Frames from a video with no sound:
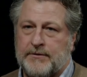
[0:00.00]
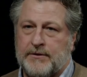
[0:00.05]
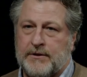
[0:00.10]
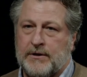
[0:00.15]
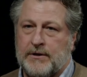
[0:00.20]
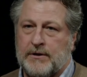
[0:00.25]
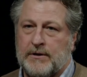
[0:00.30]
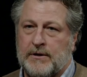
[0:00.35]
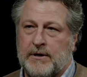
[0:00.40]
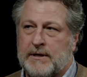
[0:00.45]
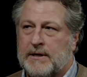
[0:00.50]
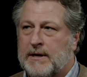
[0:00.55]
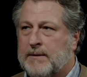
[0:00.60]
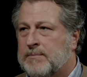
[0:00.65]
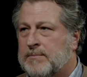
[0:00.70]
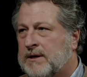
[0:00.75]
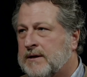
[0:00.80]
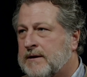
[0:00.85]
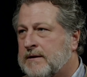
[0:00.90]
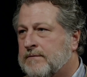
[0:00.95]
out there, and I
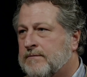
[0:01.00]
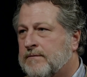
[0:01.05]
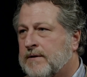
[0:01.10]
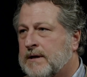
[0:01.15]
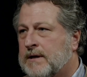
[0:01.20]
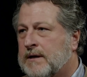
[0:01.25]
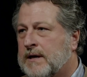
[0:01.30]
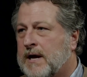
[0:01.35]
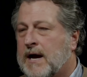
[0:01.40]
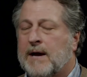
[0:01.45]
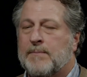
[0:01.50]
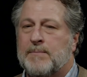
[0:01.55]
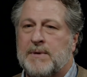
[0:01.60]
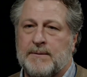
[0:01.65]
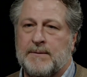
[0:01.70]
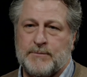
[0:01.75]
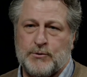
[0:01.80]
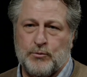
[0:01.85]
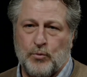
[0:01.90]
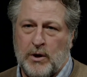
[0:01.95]
believe
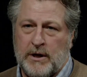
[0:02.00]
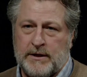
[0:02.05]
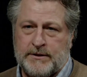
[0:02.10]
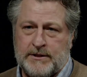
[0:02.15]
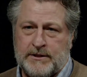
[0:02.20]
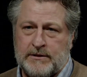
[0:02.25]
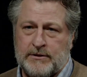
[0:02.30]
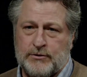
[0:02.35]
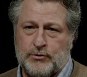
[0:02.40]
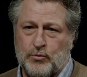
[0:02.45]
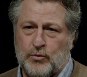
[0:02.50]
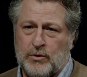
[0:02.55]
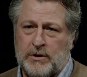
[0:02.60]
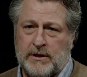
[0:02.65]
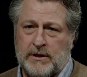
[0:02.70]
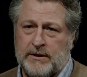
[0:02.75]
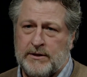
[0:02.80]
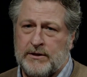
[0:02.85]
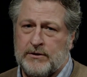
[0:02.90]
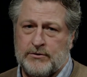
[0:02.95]
IBM's Watson is
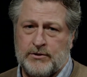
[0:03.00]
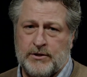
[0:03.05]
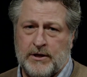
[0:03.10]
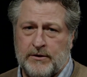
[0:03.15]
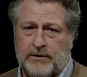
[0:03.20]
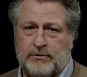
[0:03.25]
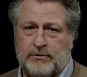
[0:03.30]
one, there's